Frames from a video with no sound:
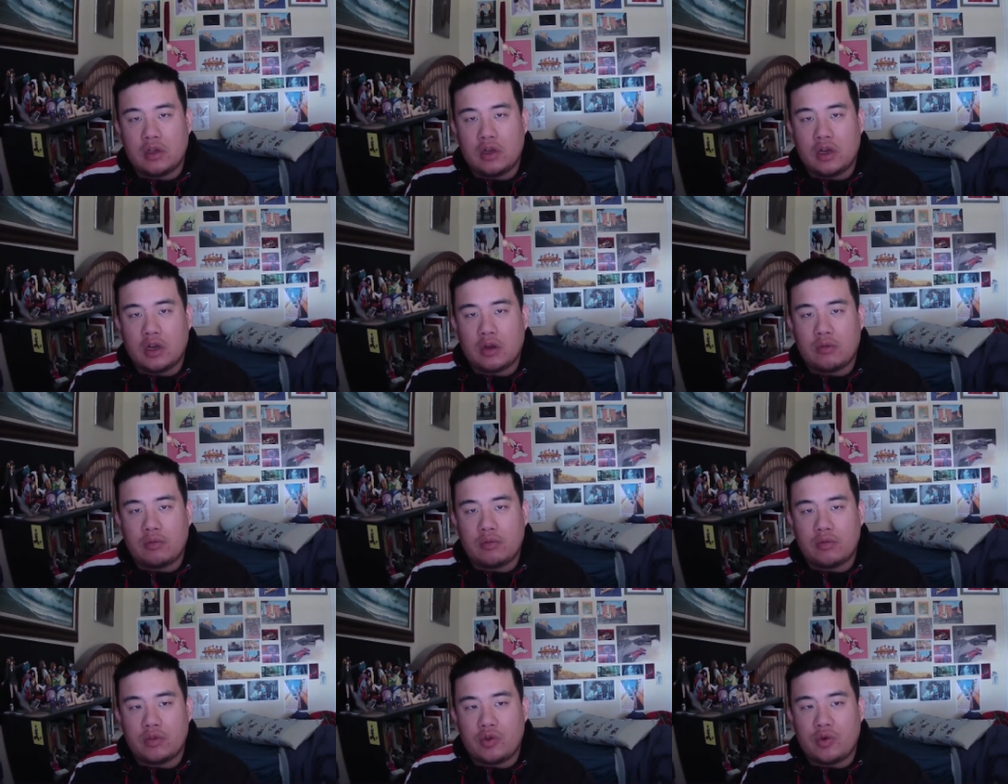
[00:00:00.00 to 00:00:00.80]
Um,
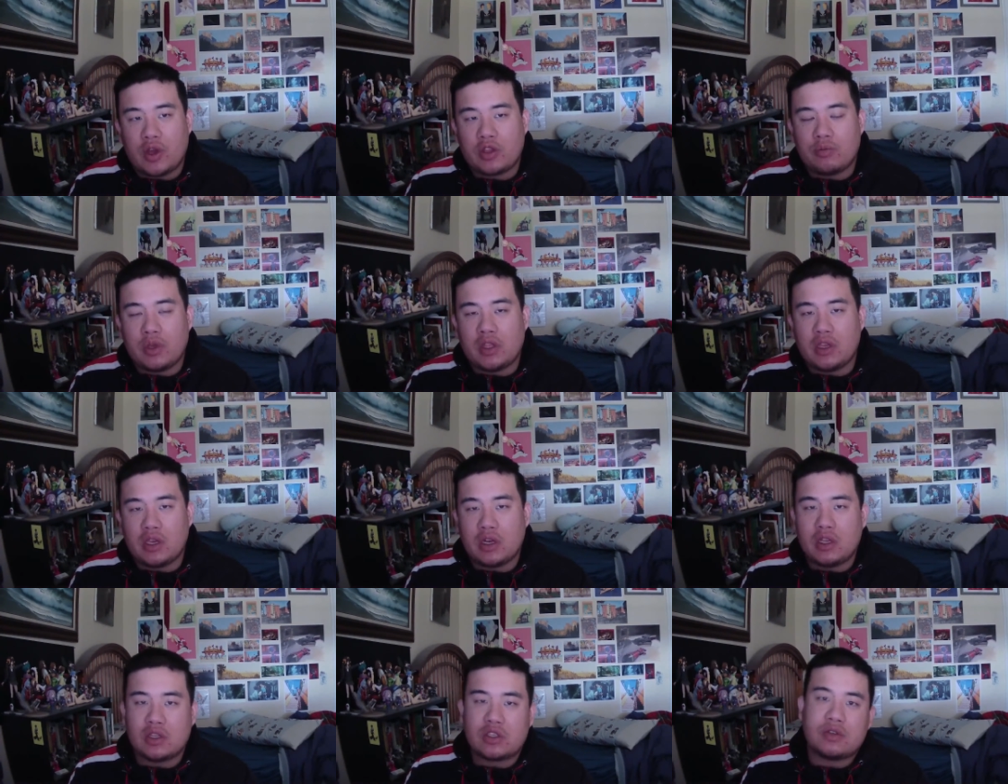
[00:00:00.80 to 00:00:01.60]
you rather be the
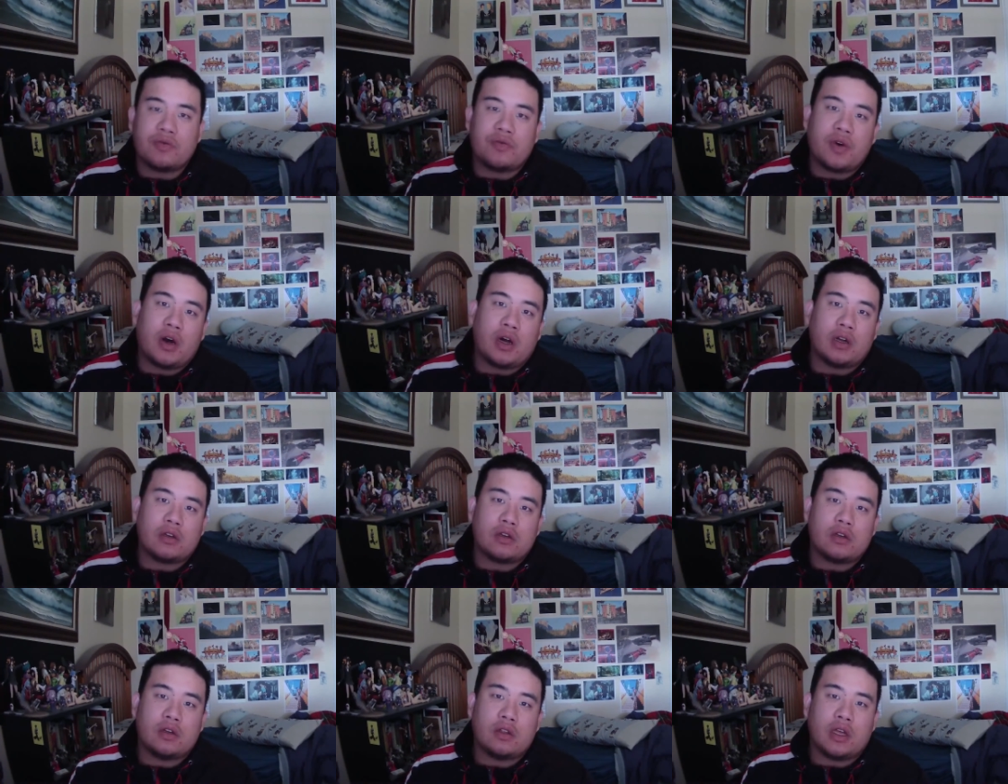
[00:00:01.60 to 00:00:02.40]
idiot savant
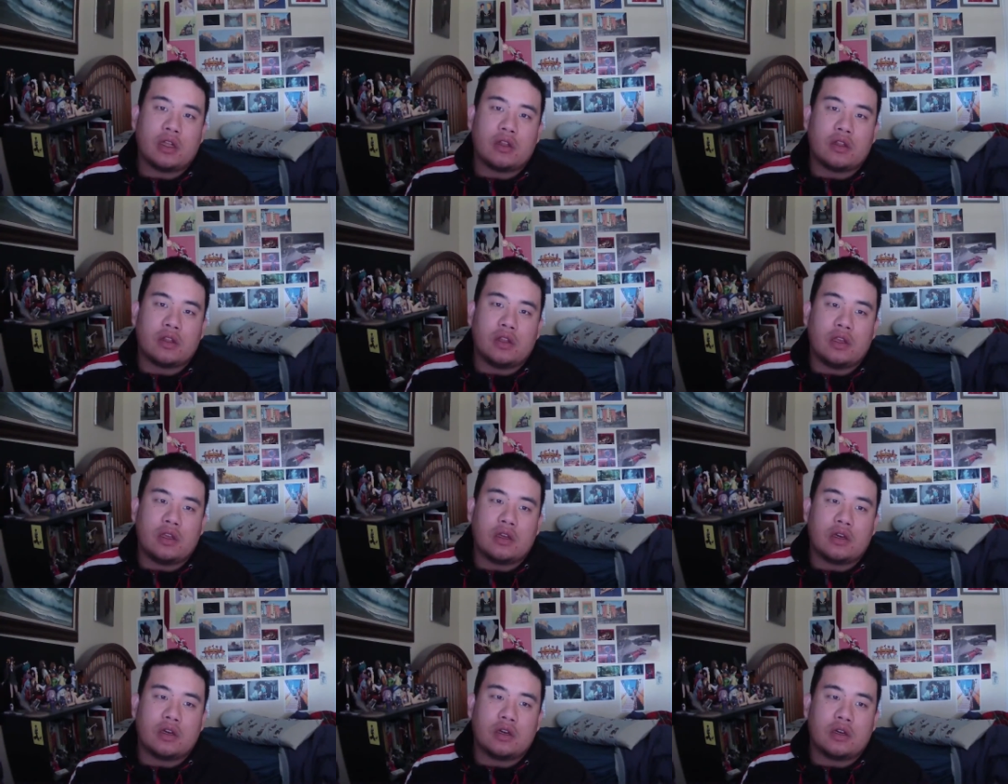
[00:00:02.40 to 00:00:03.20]
than
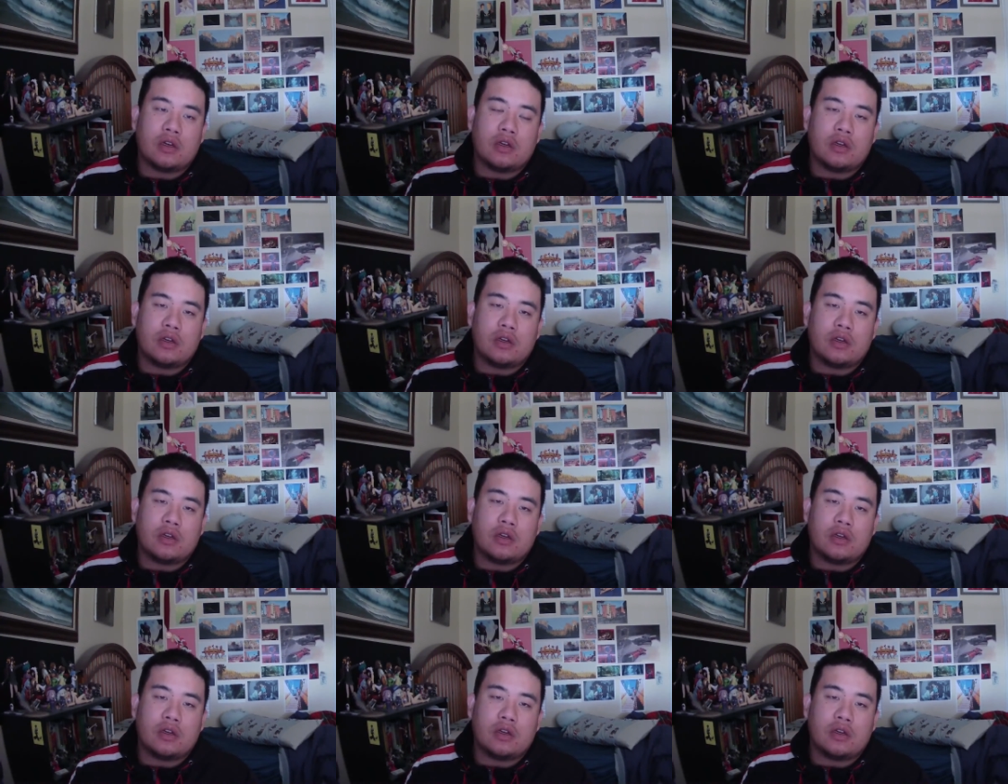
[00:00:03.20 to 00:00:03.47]
the uh,